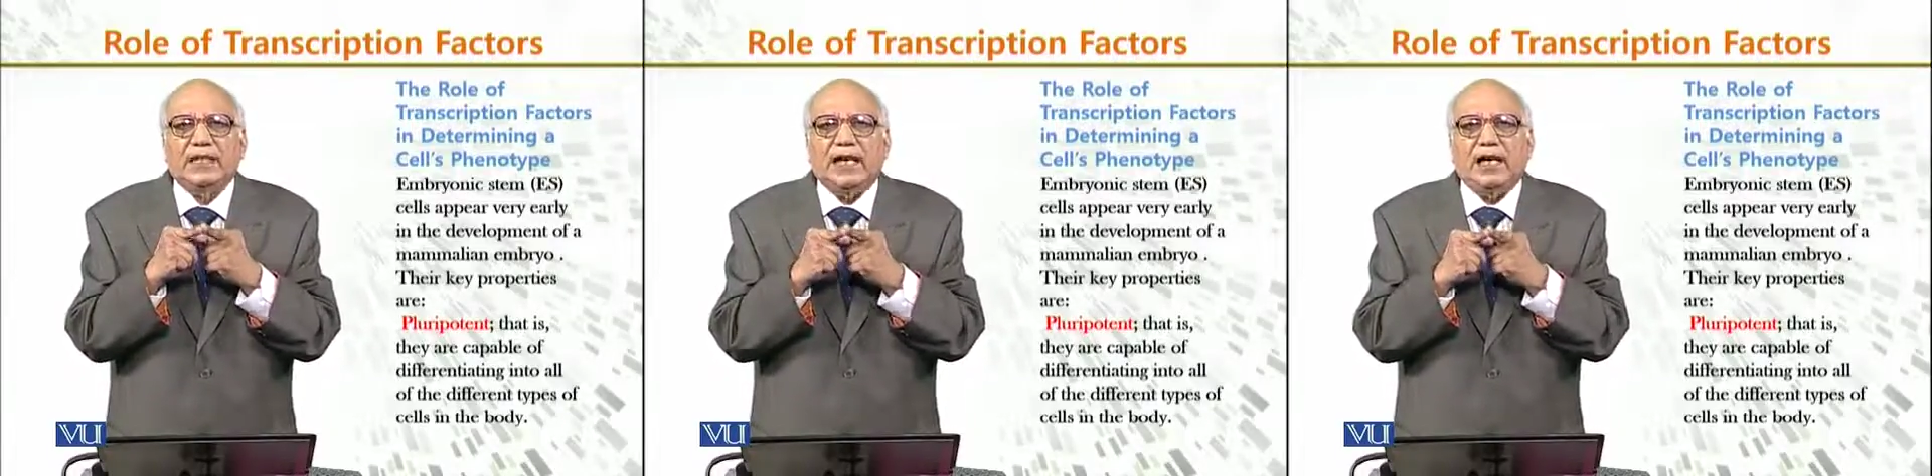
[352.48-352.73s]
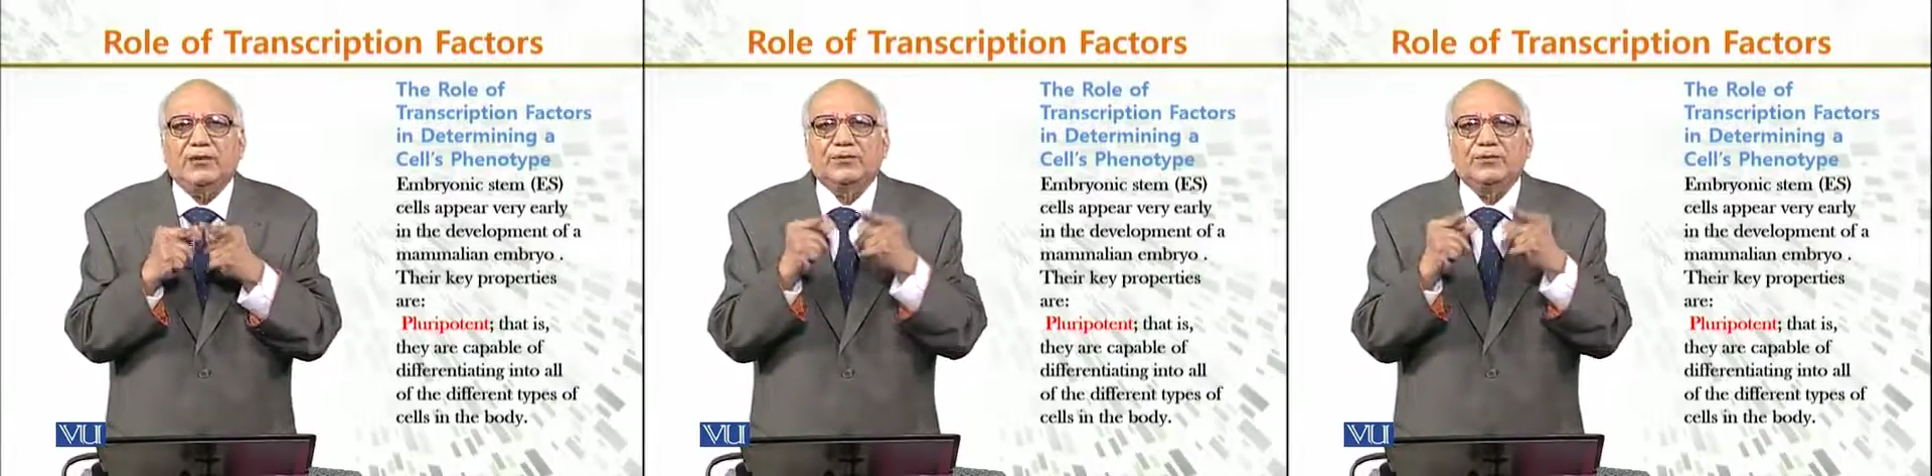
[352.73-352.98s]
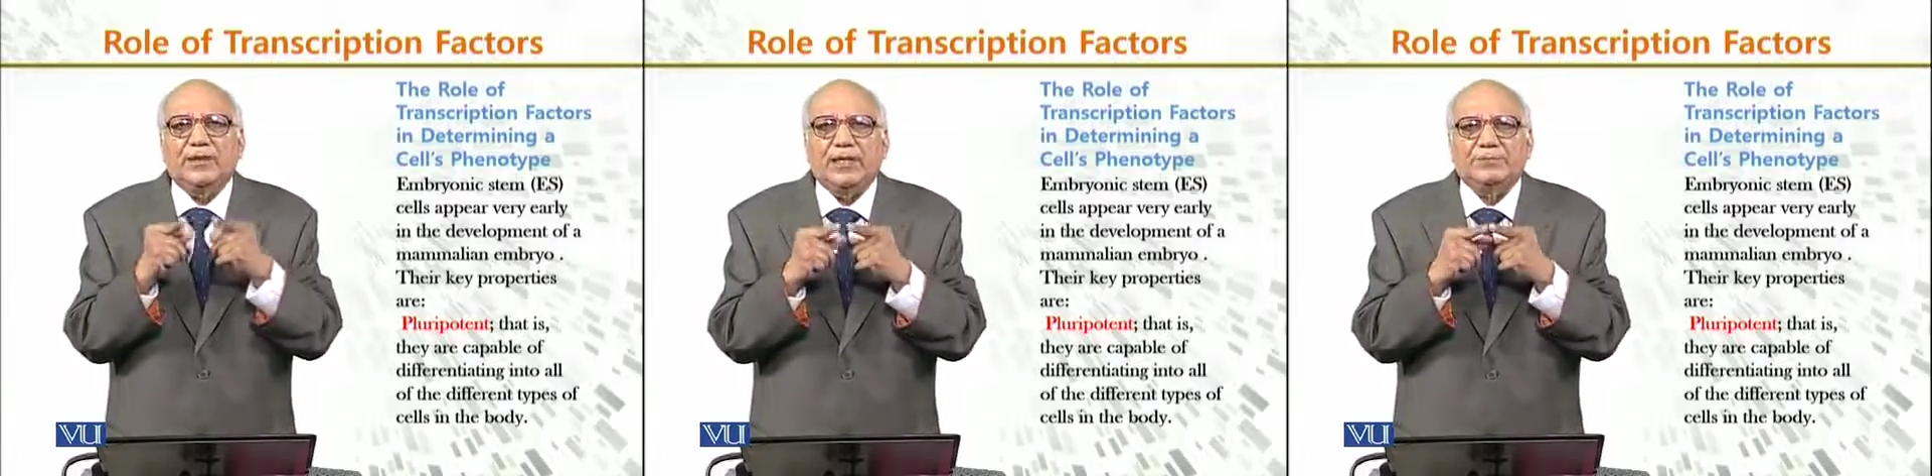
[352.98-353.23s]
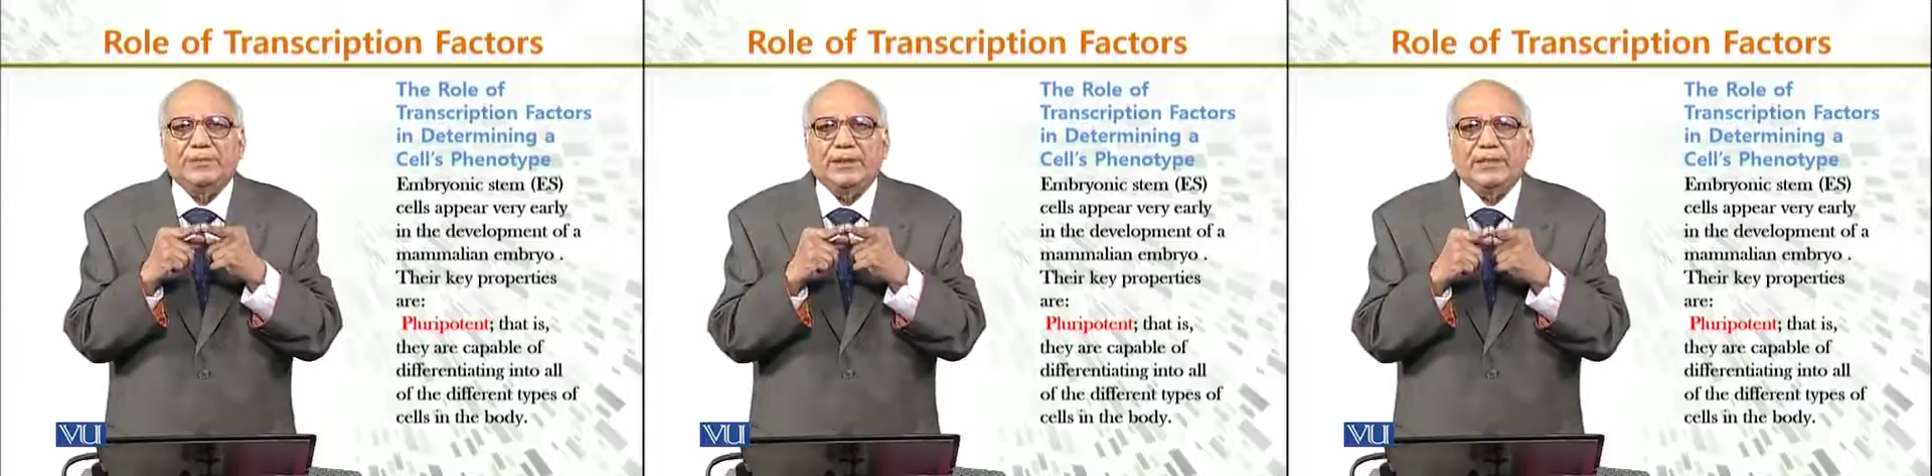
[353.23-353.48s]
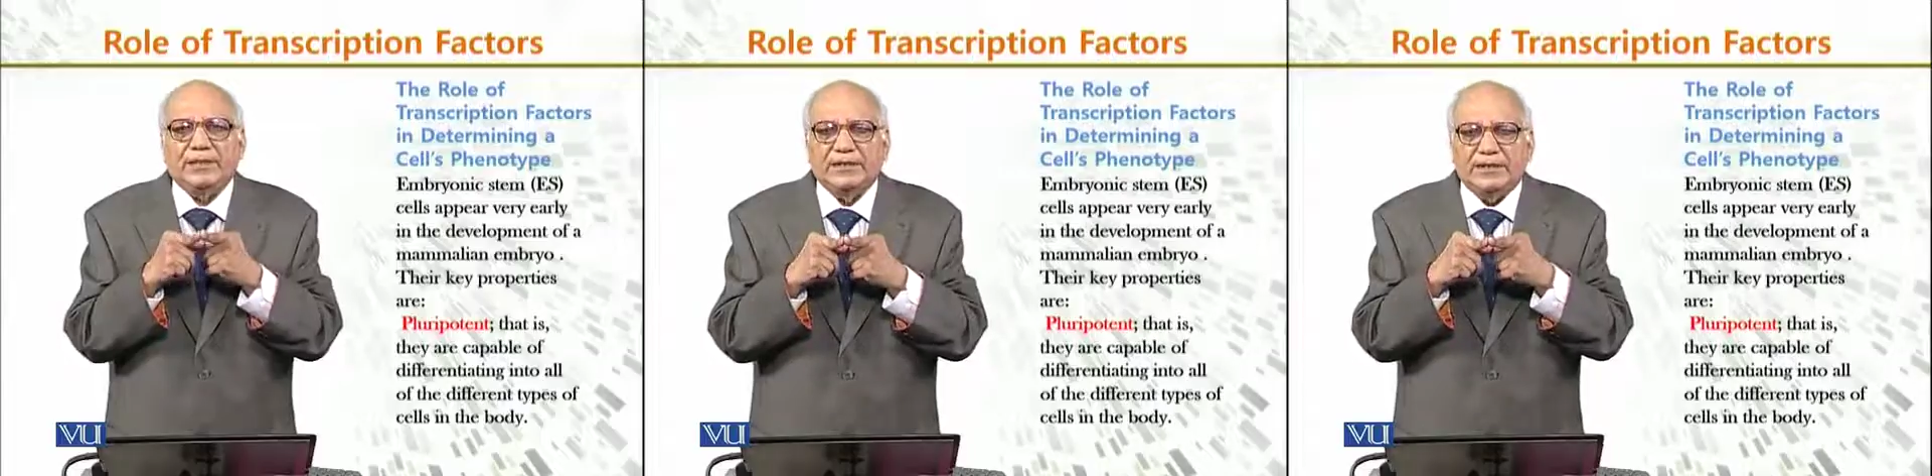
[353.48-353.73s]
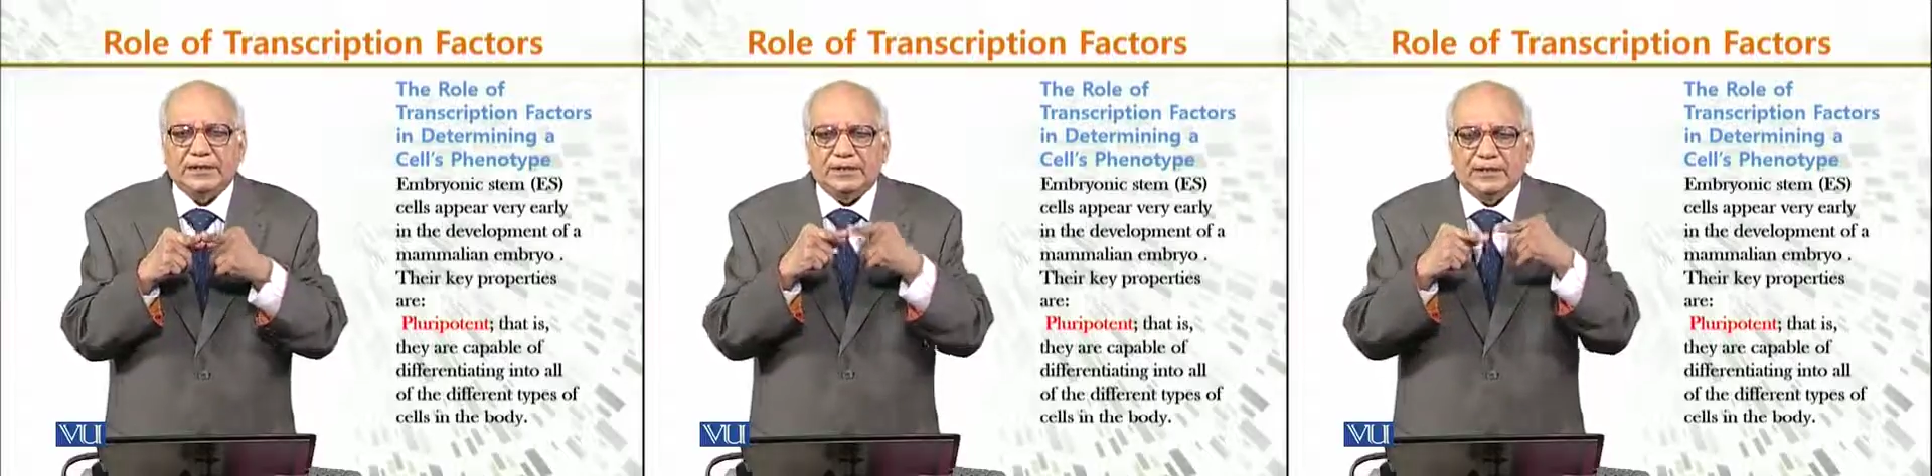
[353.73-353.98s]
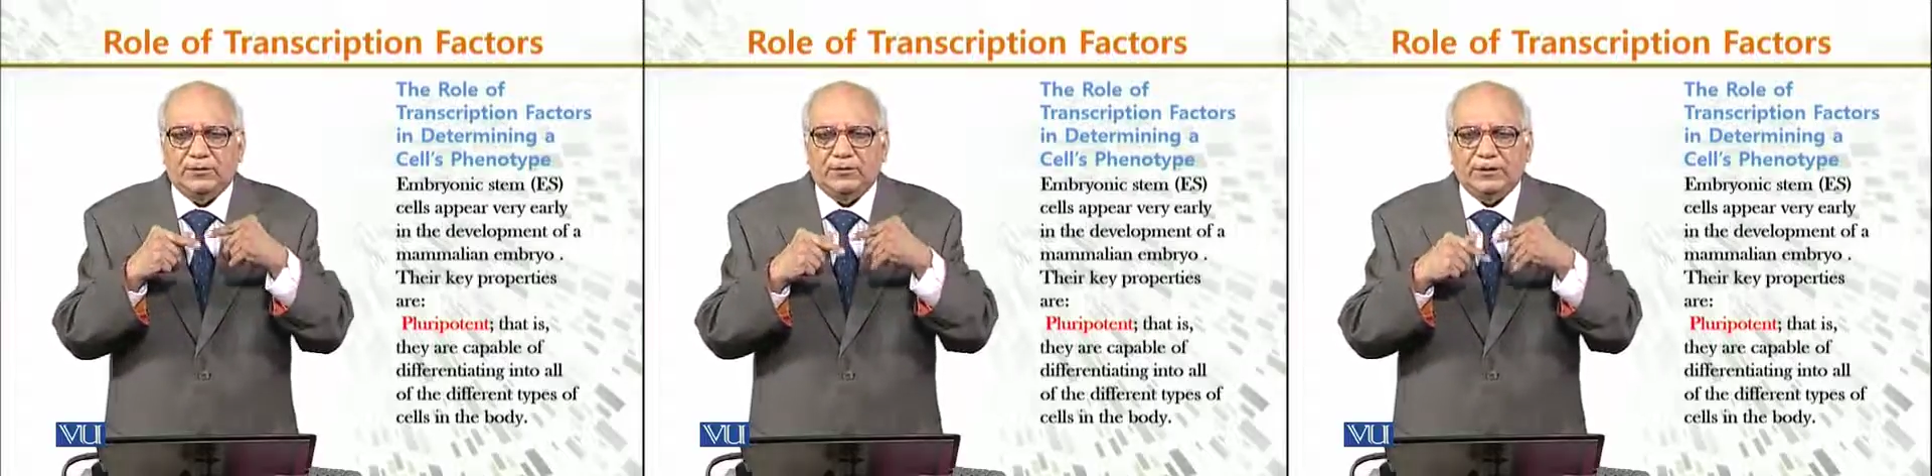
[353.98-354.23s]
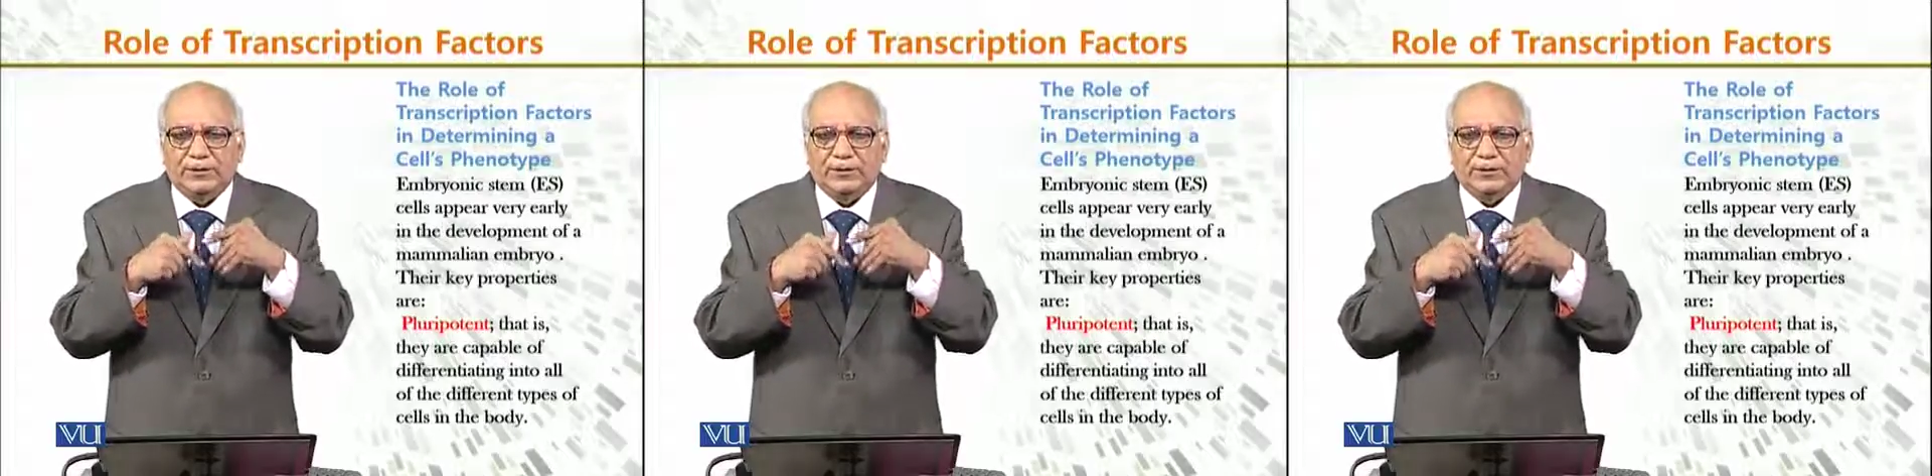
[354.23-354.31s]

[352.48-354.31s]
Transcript: of developing into